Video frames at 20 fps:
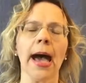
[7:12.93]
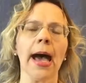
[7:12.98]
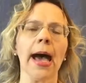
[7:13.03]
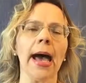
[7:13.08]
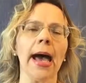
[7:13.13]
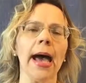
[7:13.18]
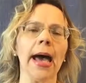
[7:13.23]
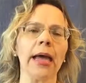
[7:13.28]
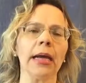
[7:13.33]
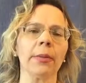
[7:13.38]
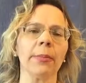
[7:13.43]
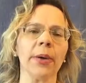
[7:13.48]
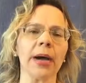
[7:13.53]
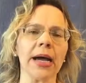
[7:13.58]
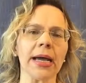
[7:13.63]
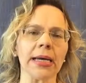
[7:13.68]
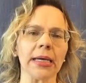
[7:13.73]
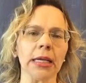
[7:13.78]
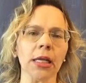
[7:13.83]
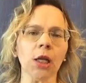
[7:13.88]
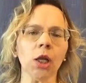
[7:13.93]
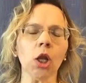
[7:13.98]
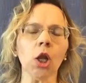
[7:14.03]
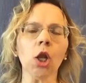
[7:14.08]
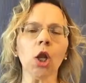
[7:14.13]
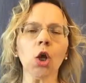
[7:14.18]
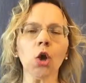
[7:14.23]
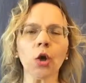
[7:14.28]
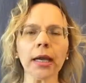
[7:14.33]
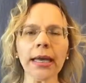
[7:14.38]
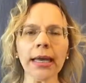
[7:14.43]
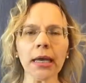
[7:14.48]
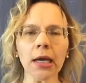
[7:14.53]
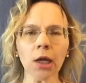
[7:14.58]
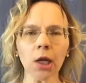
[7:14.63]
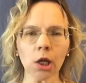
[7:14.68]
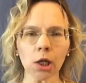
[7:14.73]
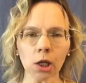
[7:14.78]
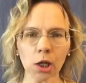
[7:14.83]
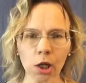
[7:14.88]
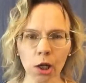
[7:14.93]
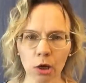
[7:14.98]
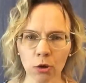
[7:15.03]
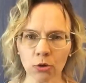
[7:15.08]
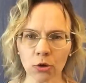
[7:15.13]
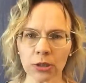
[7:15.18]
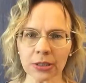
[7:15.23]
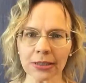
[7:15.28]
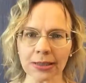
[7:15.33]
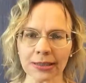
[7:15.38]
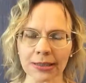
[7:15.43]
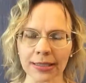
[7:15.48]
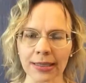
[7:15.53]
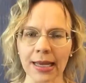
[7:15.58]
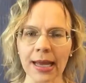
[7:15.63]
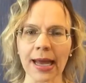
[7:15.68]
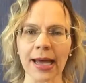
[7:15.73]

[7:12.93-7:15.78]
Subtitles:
And by looking closely